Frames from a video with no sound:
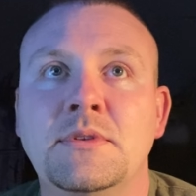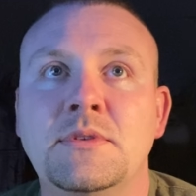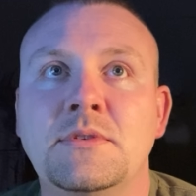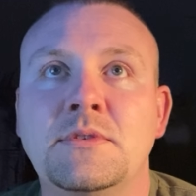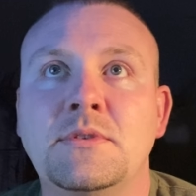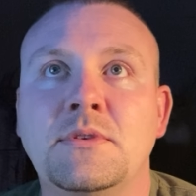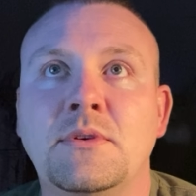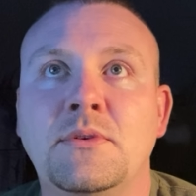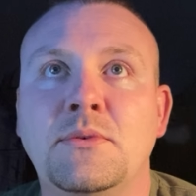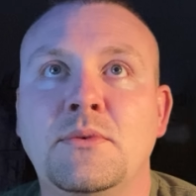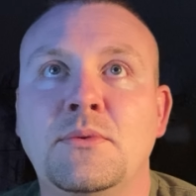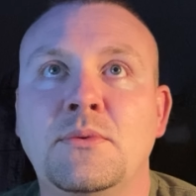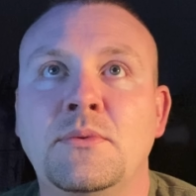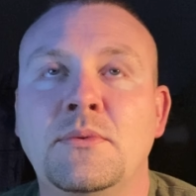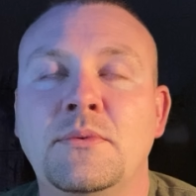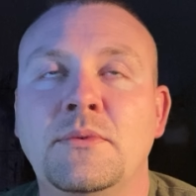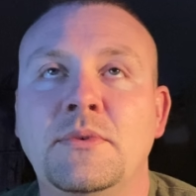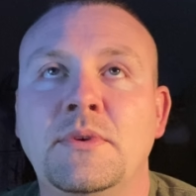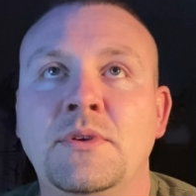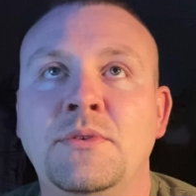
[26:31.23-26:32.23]
So
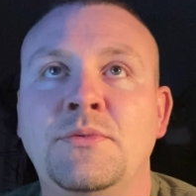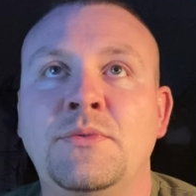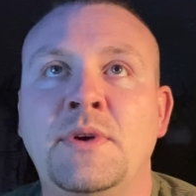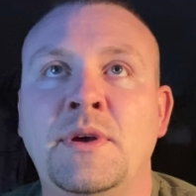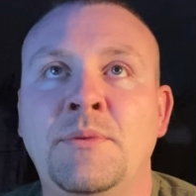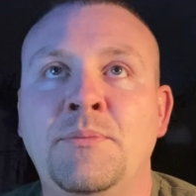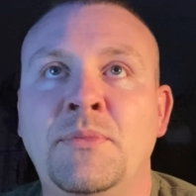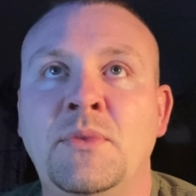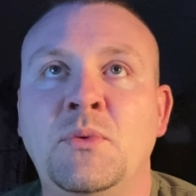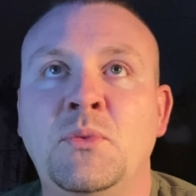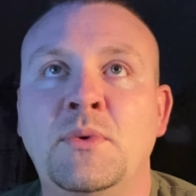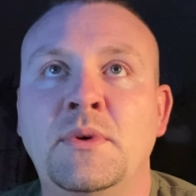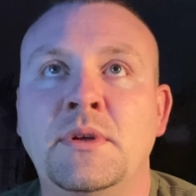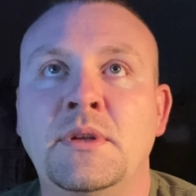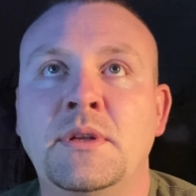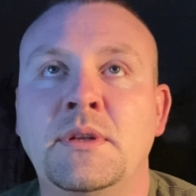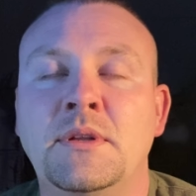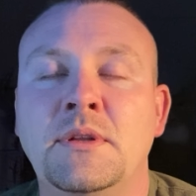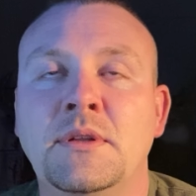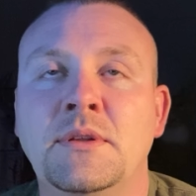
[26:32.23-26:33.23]
if I'm the
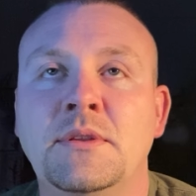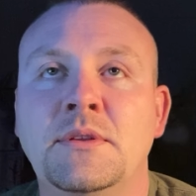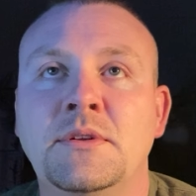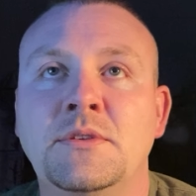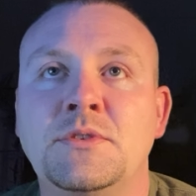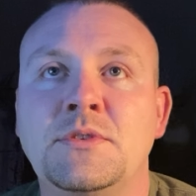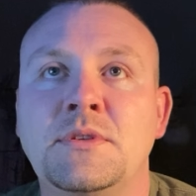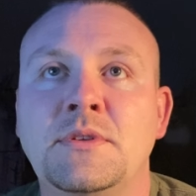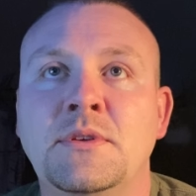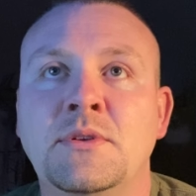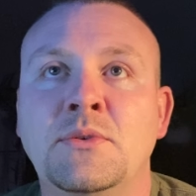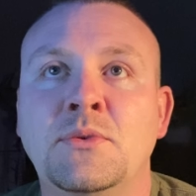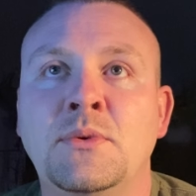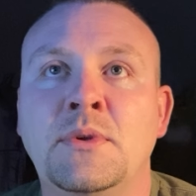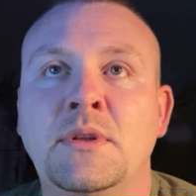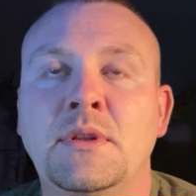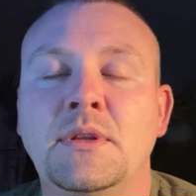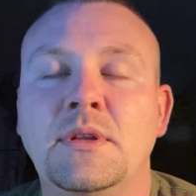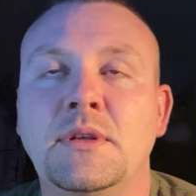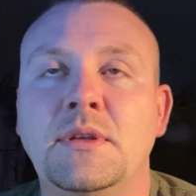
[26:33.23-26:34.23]
one that's
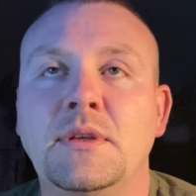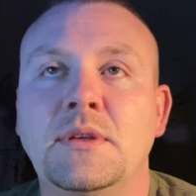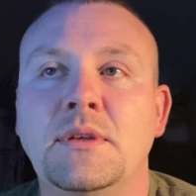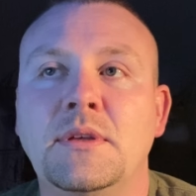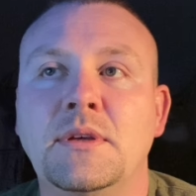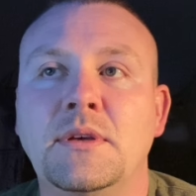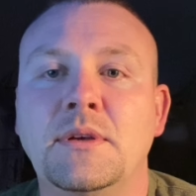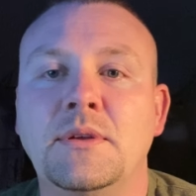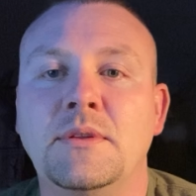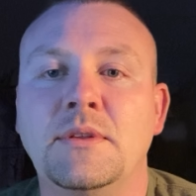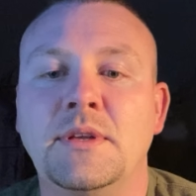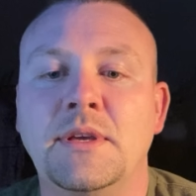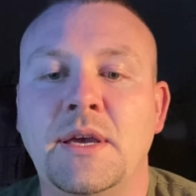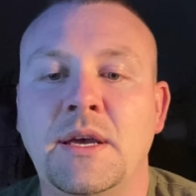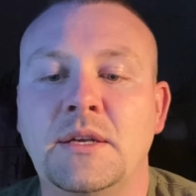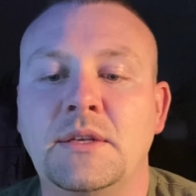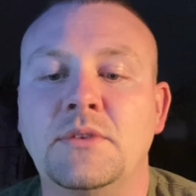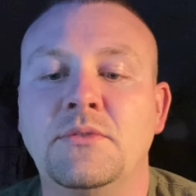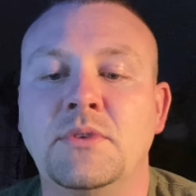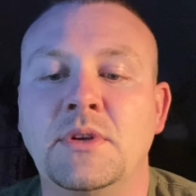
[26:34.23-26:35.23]
doing the
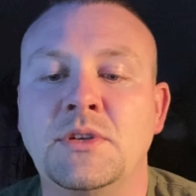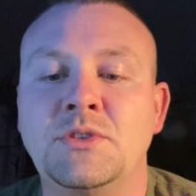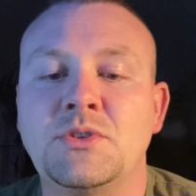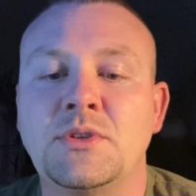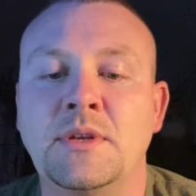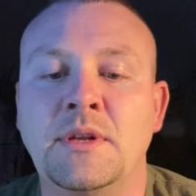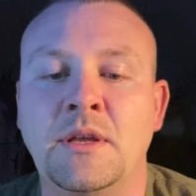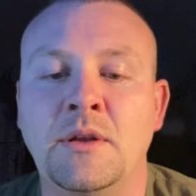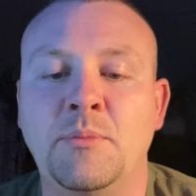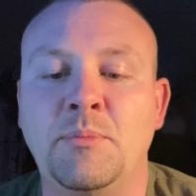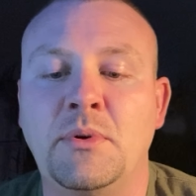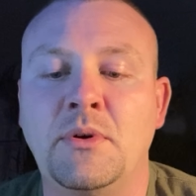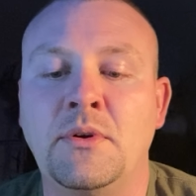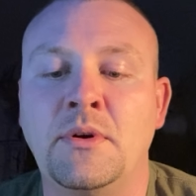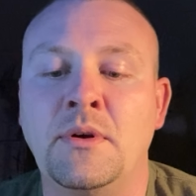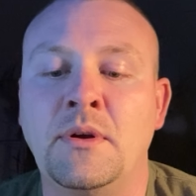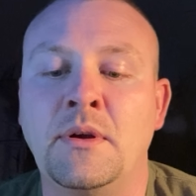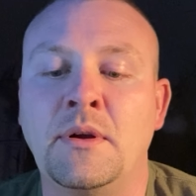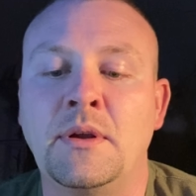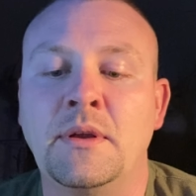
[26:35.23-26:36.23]
activation at a
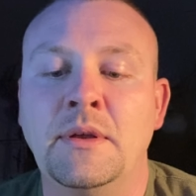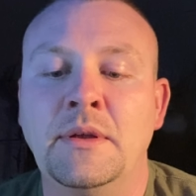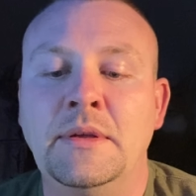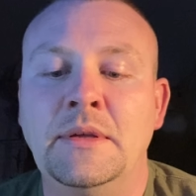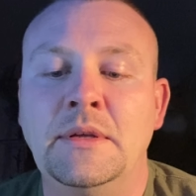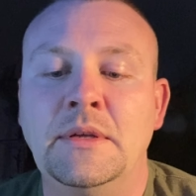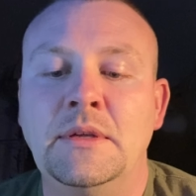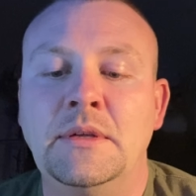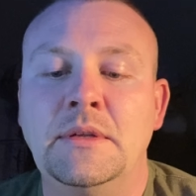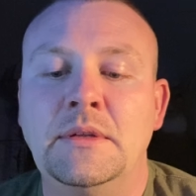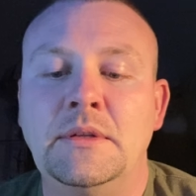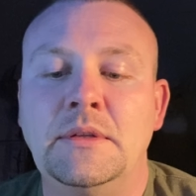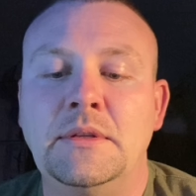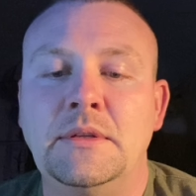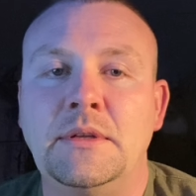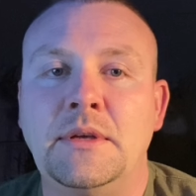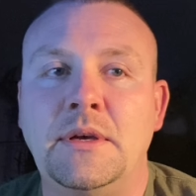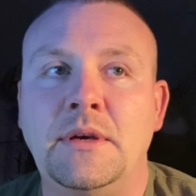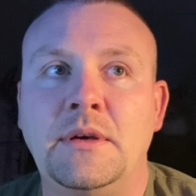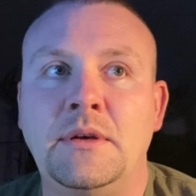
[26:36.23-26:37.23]
park,
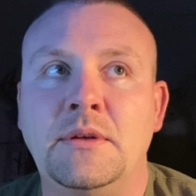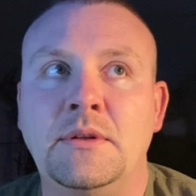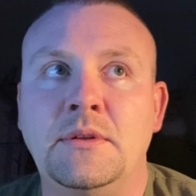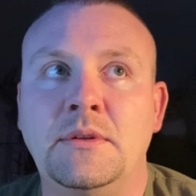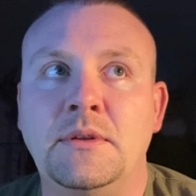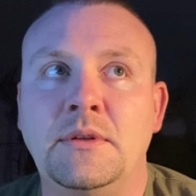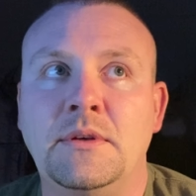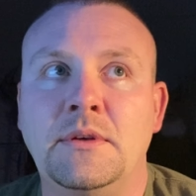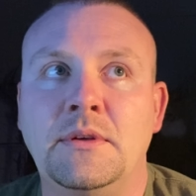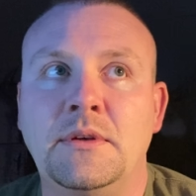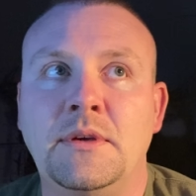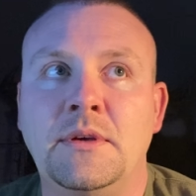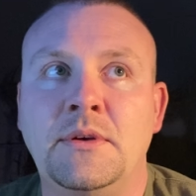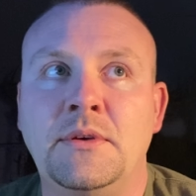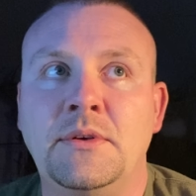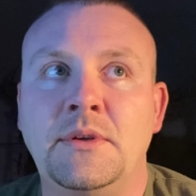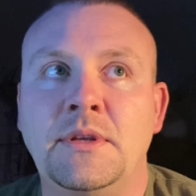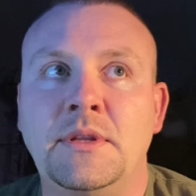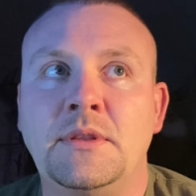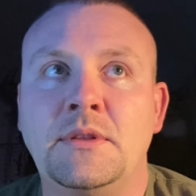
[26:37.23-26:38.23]

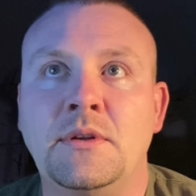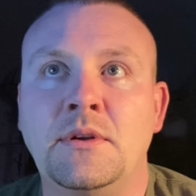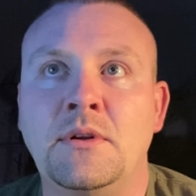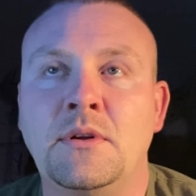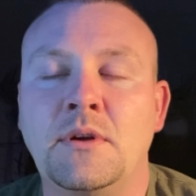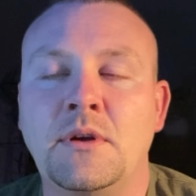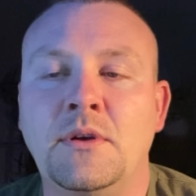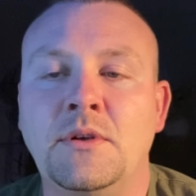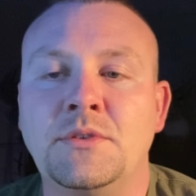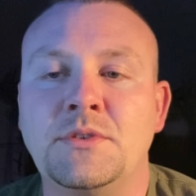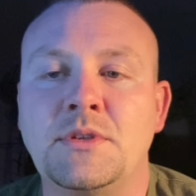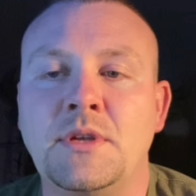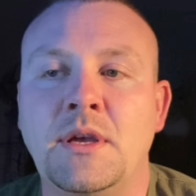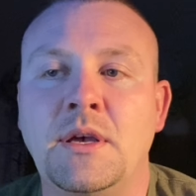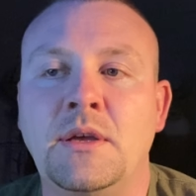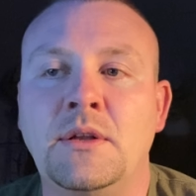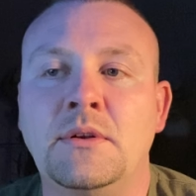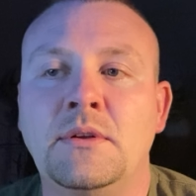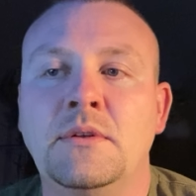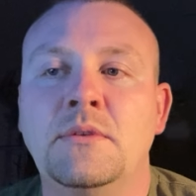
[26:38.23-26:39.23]
I'll hit their call
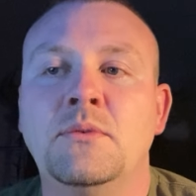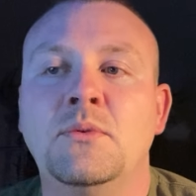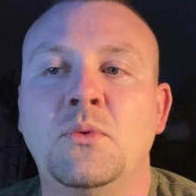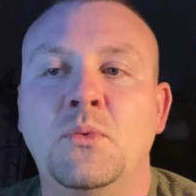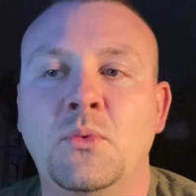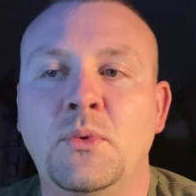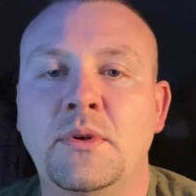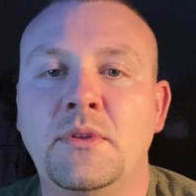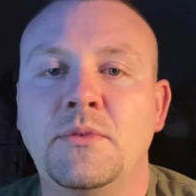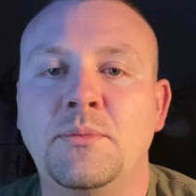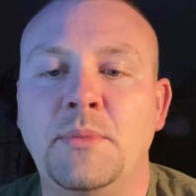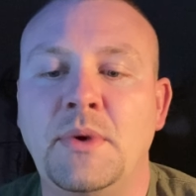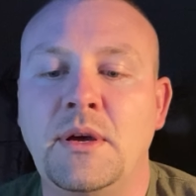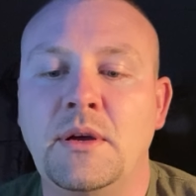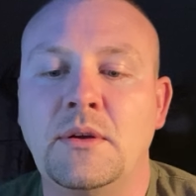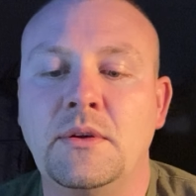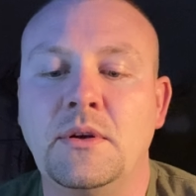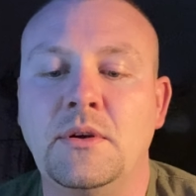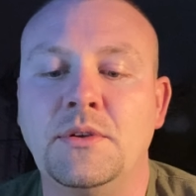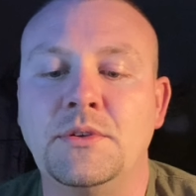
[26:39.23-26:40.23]
sign with my
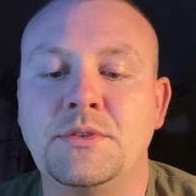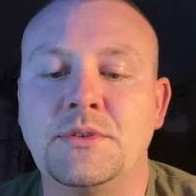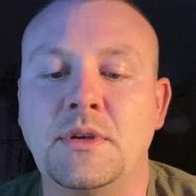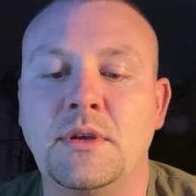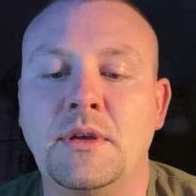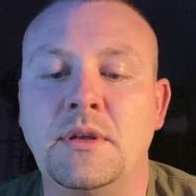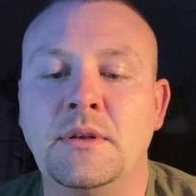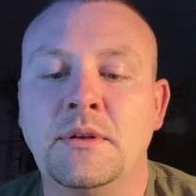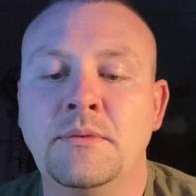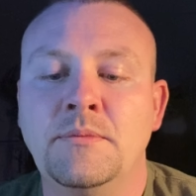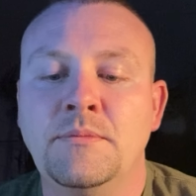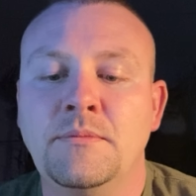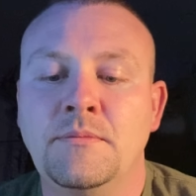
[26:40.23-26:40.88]
call sign,